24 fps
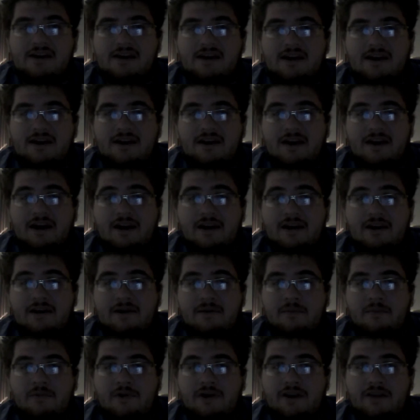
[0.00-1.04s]
I ended
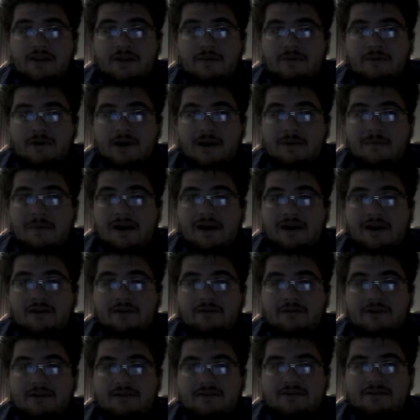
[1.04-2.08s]
up winning the playmat,
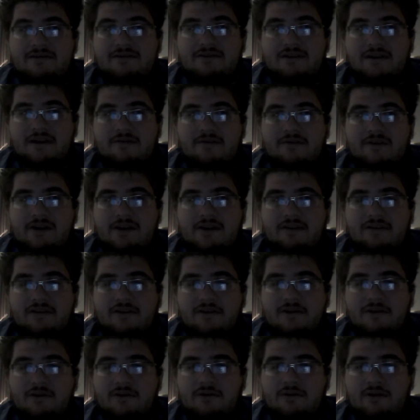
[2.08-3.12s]
which I've already
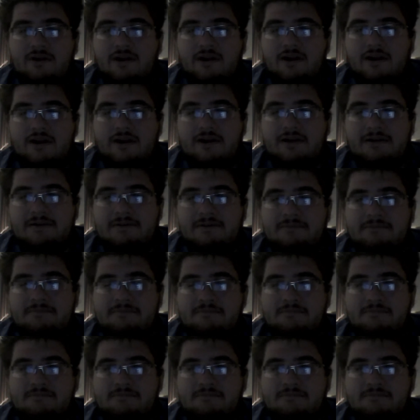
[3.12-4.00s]
sold. I'm